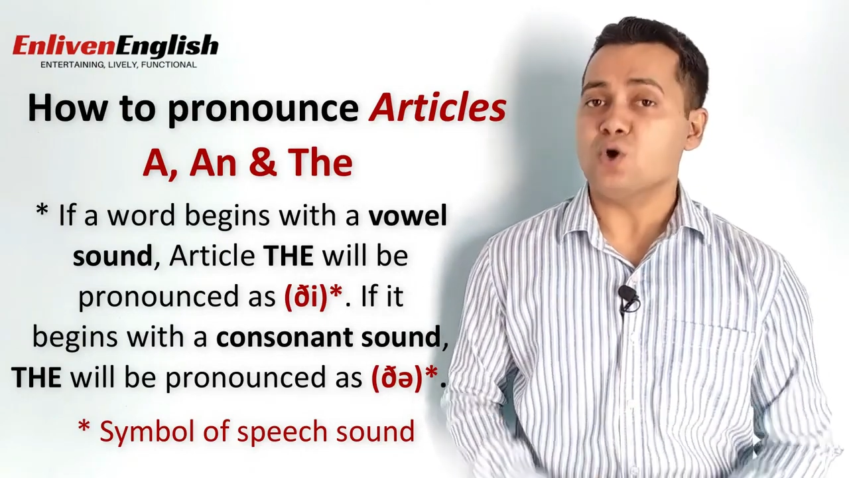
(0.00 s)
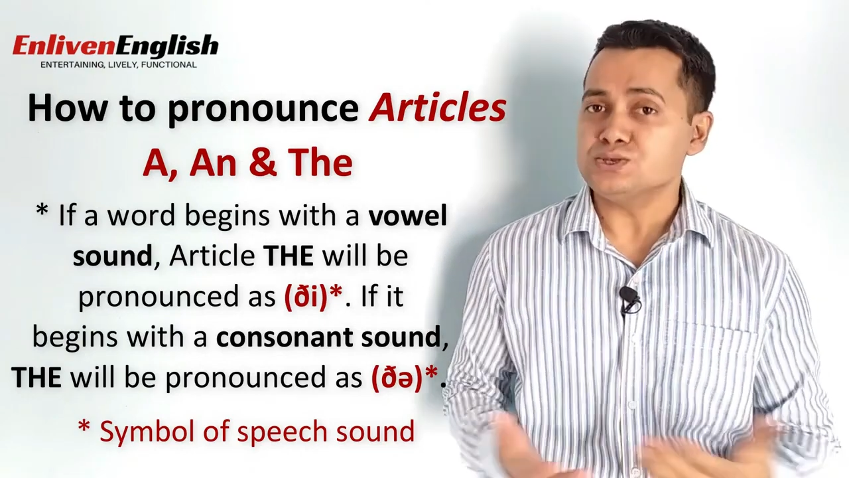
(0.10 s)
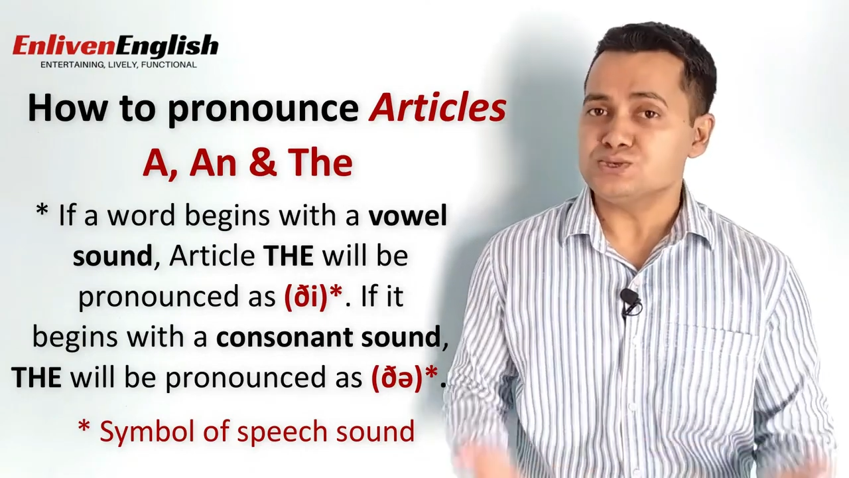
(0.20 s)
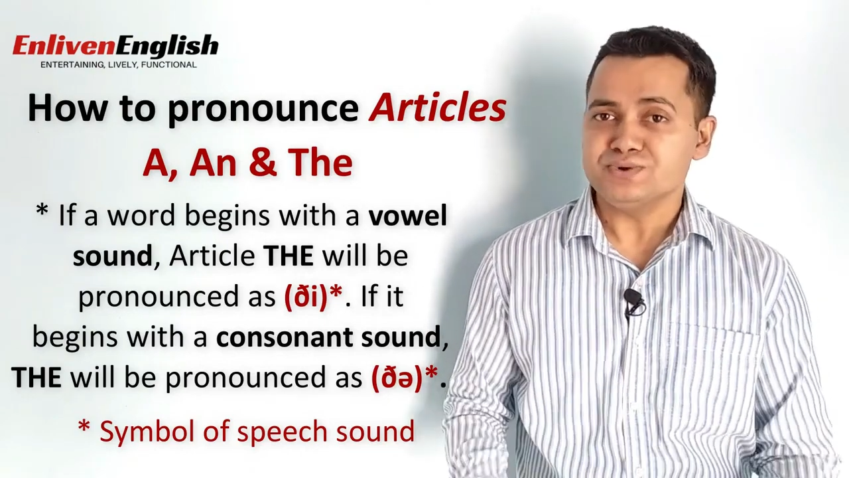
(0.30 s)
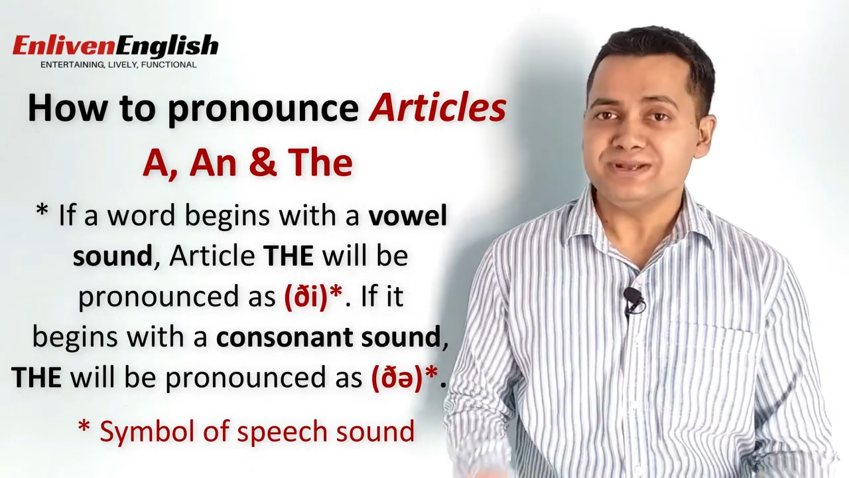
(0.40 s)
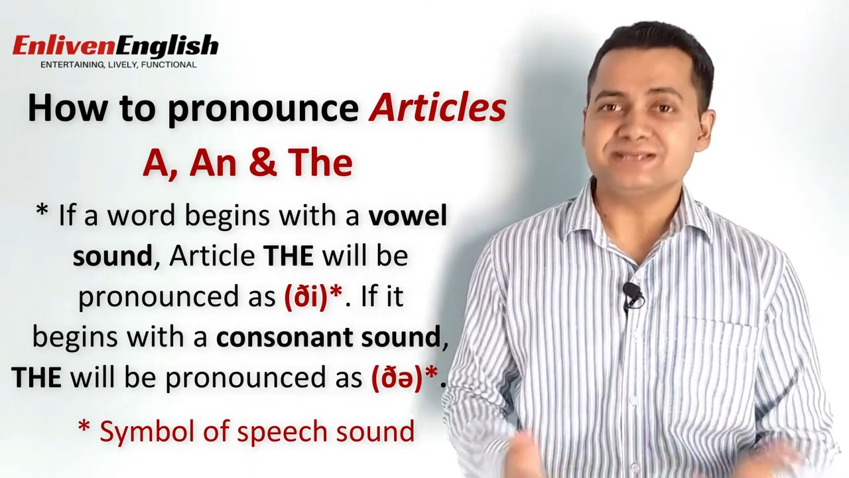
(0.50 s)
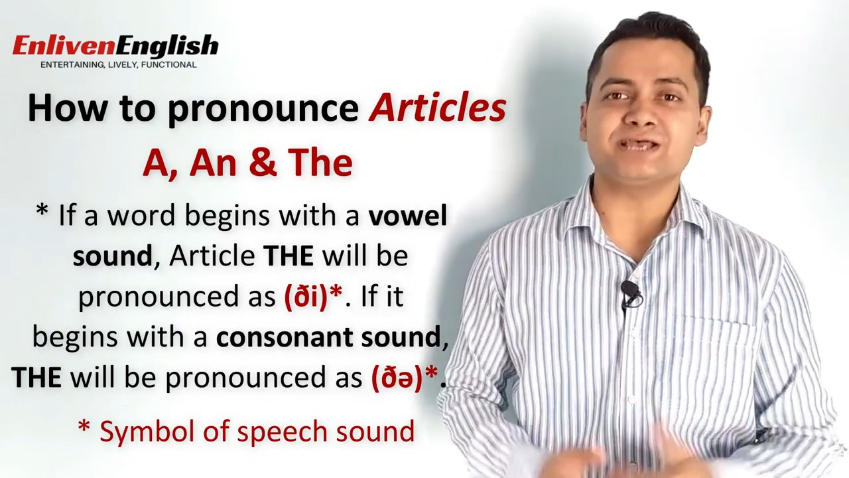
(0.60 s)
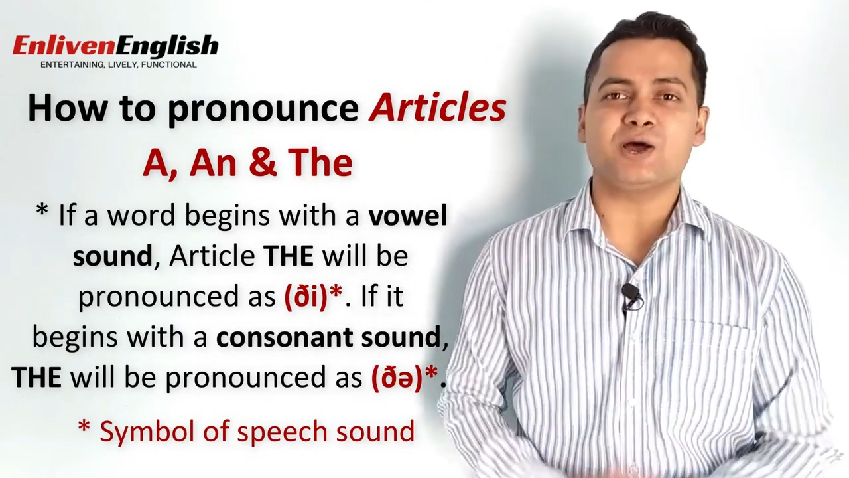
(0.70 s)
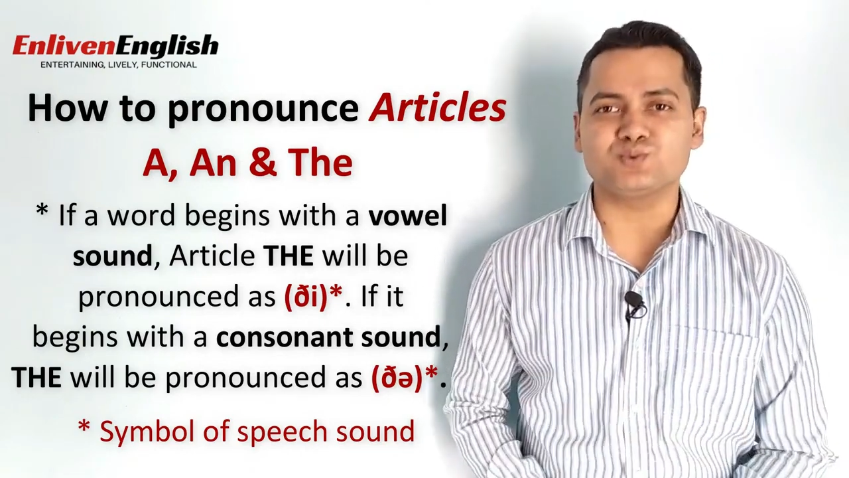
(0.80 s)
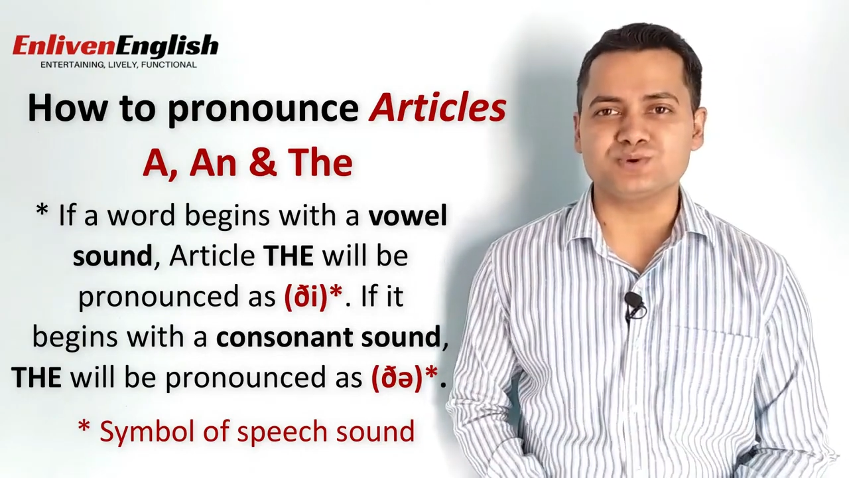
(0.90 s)
consonant
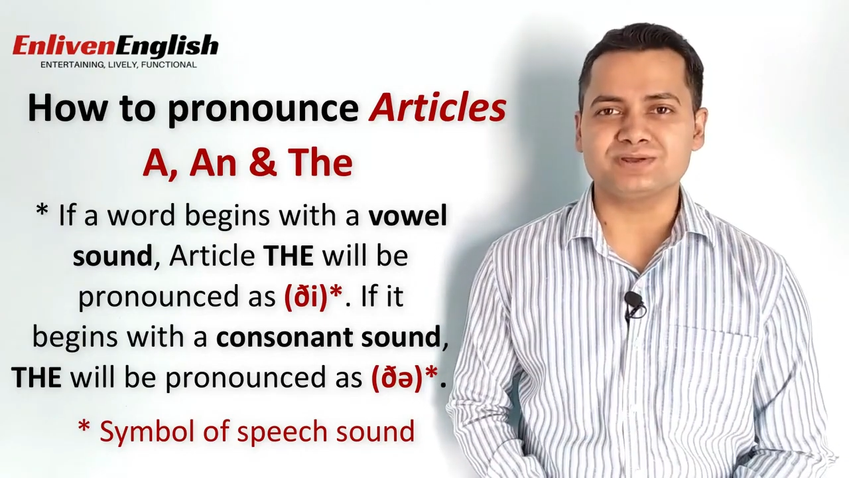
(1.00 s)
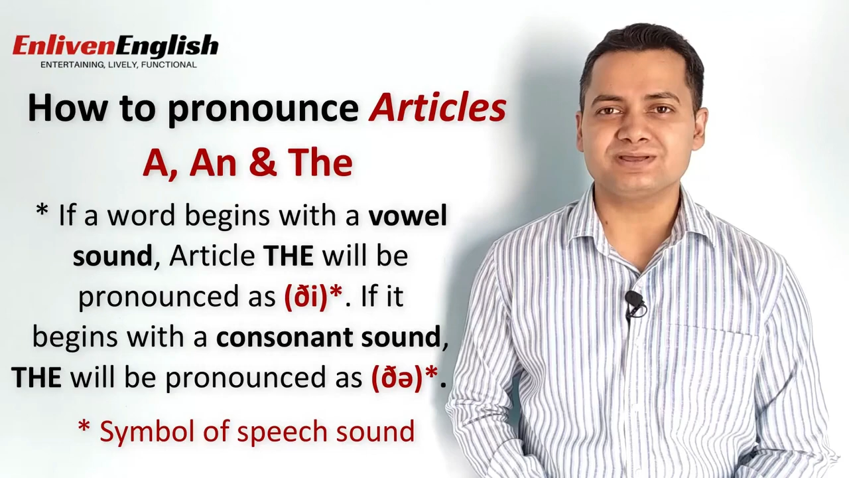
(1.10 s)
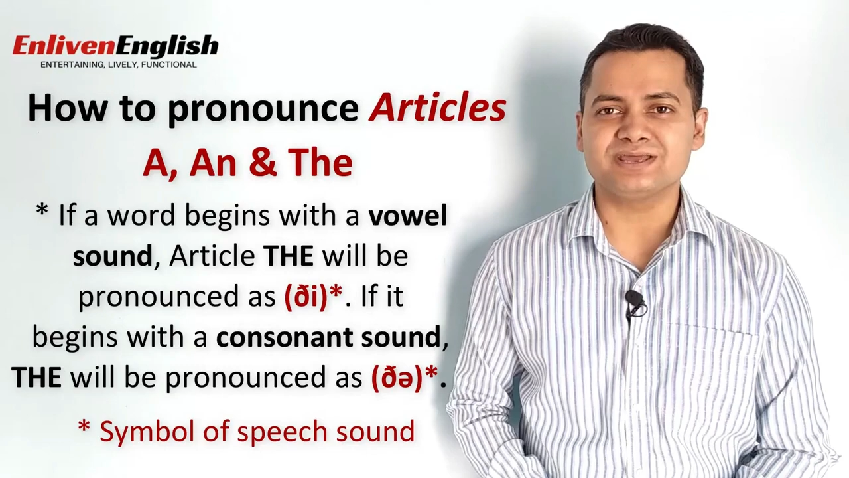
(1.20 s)
sound,